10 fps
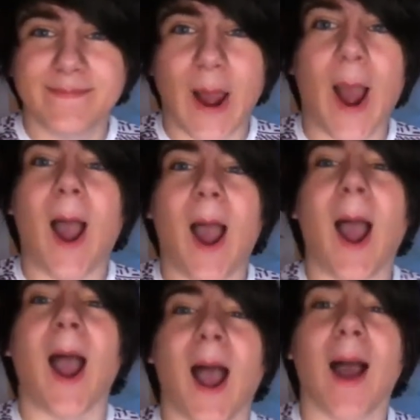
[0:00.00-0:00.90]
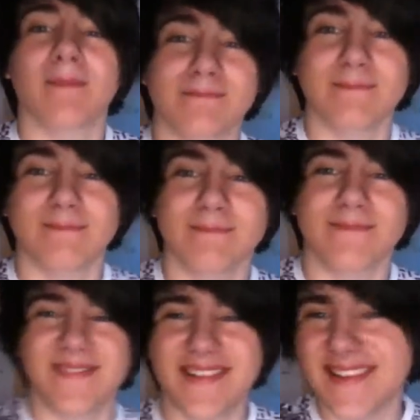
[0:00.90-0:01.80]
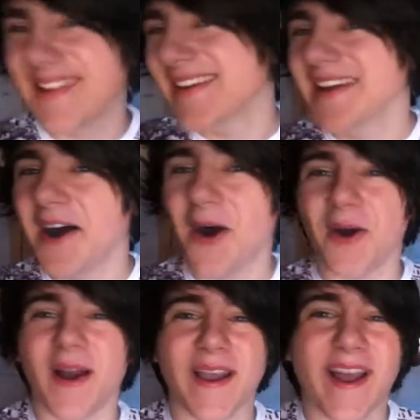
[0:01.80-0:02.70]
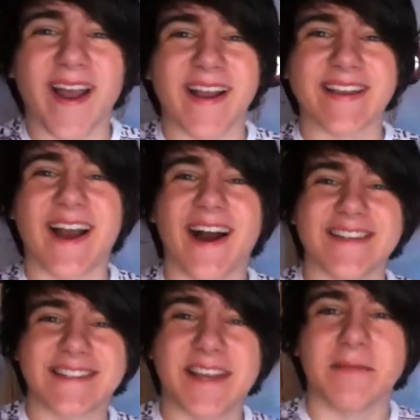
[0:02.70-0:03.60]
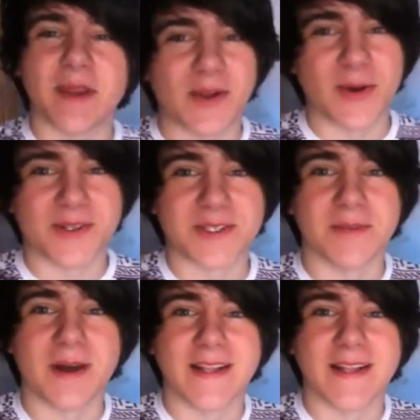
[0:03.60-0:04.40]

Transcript: Ha ha ha. Alright, guys, keep being awesome,